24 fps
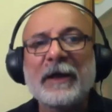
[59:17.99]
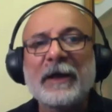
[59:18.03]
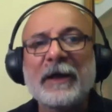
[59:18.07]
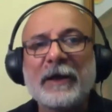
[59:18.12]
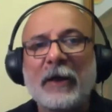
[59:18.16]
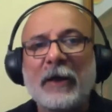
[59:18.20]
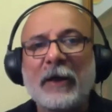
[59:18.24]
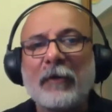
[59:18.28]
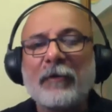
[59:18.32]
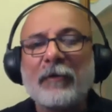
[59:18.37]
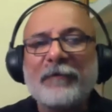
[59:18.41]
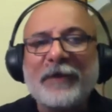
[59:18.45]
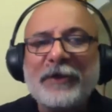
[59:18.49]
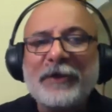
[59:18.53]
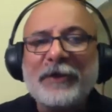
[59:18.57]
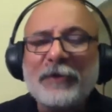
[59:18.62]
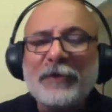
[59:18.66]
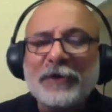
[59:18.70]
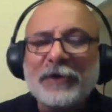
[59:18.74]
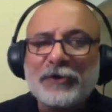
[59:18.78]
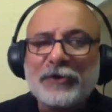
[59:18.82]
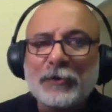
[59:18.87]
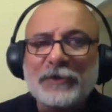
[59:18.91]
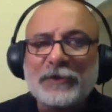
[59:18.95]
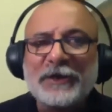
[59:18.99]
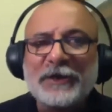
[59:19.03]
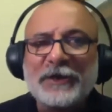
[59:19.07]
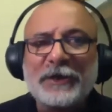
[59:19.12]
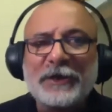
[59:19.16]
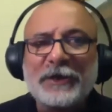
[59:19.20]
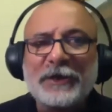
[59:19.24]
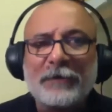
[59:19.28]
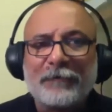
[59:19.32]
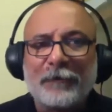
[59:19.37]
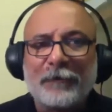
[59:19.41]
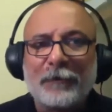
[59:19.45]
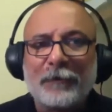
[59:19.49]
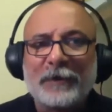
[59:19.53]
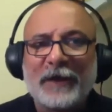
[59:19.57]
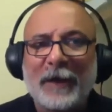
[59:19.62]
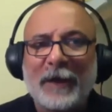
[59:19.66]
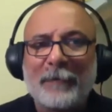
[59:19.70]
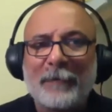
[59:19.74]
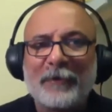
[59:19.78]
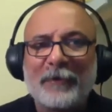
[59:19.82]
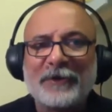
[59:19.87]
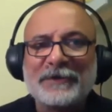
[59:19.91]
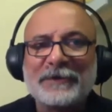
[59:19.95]
Now, when you are choosing your phone
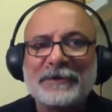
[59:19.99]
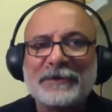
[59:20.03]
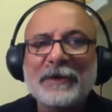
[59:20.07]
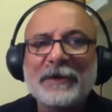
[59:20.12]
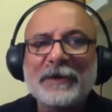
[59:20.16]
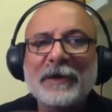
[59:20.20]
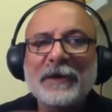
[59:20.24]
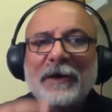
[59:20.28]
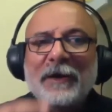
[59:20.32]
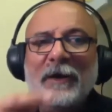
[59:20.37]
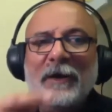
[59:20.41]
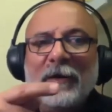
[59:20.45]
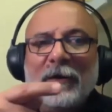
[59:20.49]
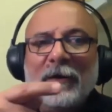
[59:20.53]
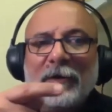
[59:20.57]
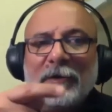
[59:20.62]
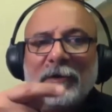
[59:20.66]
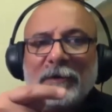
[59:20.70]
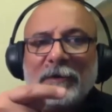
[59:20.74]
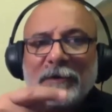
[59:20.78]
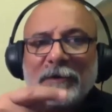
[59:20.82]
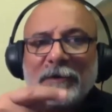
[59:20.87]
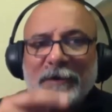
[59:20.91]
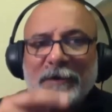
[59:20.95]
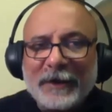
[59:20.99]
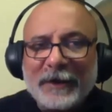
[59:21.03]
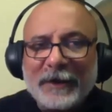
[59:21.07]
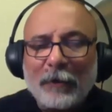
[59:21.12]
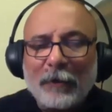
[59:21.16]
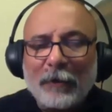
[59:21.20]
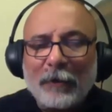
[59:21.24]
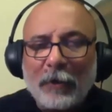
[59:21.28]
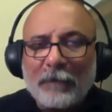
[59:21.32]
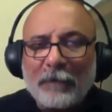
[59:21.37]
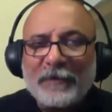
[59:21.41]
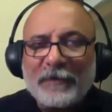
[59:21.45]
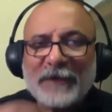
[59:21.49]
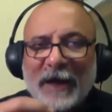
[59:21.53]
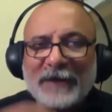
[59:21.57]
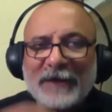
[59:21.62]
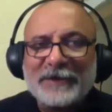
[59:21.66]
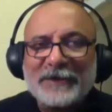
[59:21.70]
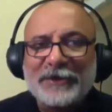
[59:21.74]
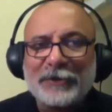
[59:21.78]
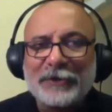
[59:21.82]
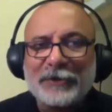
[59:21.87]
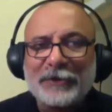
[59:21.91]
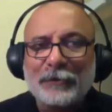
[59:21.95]
cameras, they always
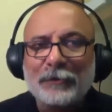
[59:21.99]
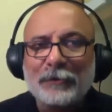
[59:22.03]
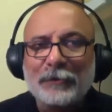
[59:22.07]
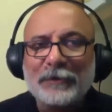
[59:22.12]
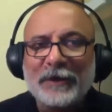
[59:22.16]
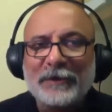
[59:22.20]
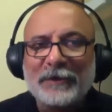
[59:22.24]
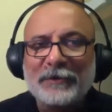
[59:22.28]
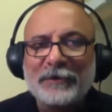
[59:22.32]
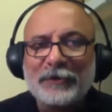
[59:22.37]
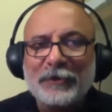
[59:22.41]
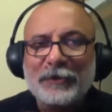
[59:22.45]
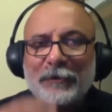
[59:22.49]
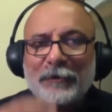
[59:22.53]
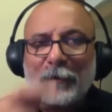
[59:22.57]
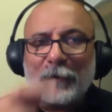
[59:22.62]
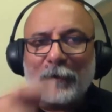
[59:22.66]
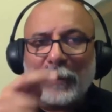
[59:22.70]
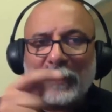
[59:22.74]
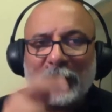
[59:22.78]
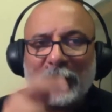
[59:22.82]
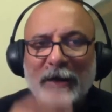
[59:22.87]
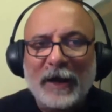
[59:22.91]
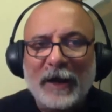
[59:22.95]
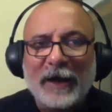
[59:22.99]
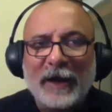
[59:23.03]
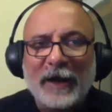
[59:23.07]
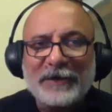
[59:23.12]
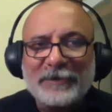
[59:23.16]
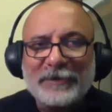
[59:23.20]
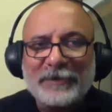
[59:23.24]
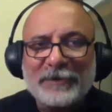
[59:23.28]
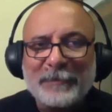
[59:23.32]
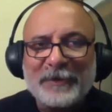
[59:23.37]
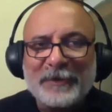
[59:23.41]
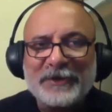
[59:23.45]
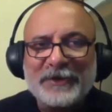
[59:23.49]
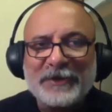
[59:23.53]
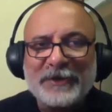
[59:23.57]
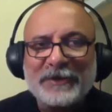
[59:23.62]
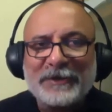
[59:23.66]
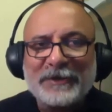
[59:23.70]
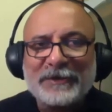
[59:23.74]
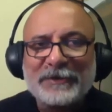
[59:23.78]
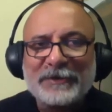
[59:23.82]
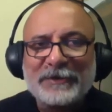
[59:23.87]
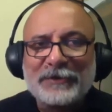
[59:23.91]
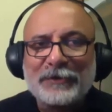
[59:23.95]
ask you that, do you want large
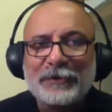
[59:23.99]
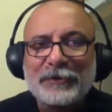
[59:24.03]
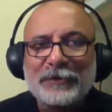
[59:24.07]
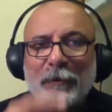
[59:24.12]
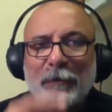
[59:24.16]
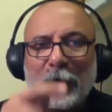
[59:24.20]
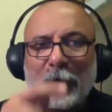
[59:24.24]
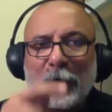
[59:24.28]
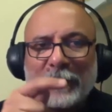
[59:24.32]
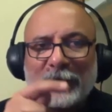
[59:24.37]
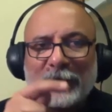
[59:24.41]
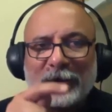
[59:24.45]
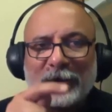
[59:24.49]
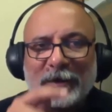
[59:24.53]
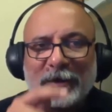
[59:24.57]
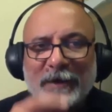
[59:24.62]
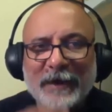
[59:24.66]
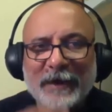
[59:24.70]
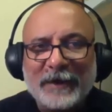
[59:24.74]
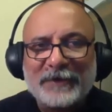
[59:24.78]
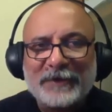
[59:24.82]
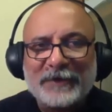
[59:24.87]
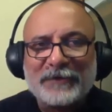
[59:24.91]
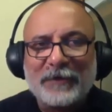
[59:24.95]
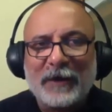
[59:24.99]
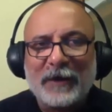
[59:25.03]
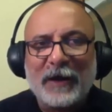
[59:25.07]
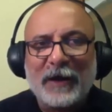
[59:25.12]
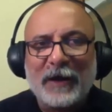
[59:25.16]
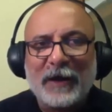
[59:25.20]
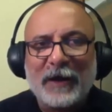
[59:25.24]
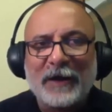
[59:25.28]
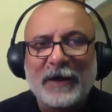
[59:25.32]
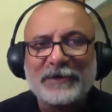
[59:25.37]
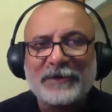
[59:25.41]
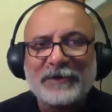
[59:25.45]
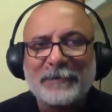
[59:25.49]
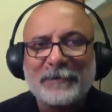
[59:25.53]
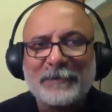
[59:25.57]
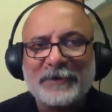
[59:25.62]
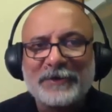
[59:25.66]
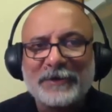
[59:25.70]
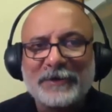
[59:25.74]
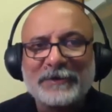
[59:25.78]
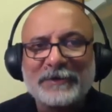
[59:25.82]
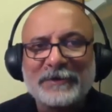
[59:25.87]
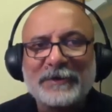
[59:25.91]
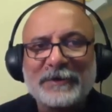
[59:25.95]
images? Do you want extra large
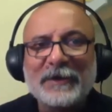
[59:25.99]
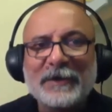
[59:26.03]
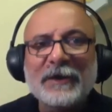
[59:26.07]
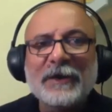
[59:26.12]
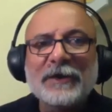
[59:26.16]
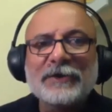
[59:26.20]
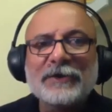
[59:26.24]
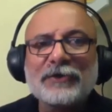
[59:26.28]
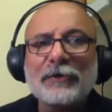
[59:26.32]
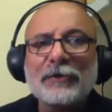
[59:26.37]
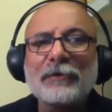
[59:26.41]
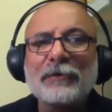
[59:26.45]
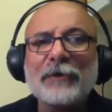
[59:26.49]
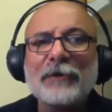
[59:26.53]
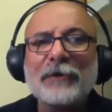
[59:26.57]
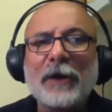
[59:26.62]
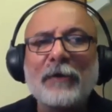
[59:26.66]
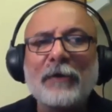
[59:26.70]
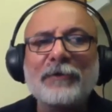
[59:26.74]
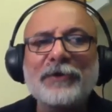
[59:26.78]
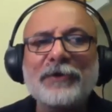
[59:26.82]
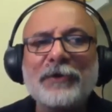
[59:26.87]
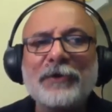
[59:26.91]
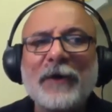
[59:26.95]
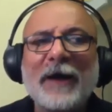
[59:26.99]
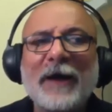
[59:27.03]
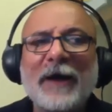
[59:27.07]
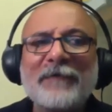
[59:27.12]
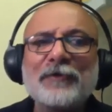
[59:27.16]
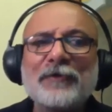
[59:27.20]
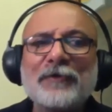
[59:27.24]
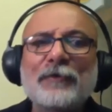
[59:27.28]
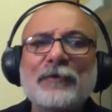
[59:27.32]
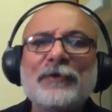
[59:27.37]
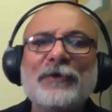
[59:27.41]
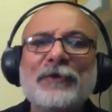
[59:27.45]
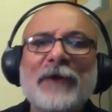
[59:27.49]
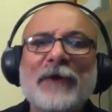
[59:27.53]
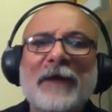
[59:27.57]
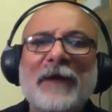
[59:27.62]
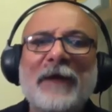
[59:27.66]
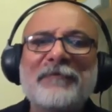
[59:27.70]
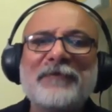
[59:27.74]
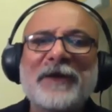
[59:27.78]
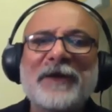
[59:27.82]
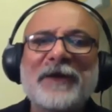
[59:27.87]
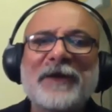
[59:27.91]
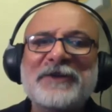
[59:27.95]
images? So now you have to
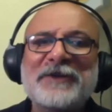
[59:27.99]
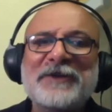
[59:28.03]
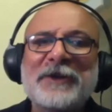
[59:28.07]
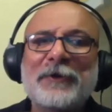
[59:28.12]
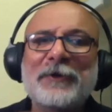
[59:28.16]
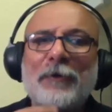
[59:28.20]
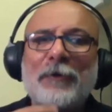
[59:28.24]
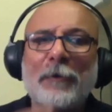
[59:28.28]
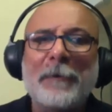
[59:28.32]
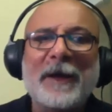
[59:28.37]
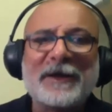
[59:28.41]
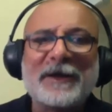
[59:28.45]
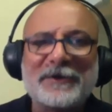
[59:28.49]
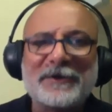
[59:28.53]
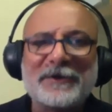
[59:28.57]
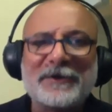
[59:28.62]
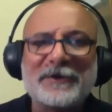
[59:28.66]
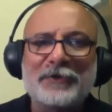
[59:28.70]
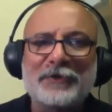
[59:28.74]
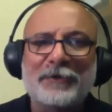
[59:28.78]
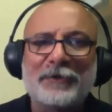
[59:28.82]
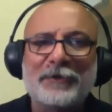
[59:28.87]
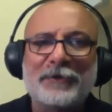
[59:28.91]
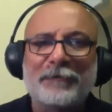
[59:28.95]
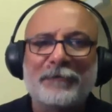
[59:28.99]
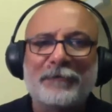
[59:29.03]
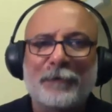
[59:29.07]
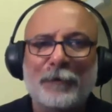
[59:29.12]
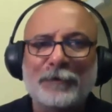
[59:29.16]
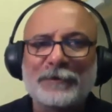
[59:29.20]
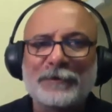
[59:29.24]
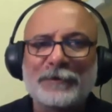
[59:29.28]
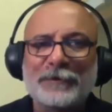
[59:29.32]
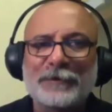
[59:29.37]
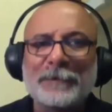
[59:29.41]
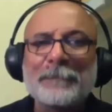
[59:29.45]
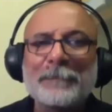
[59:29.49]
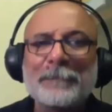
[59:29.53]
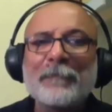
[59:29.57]
actually go back into your phones.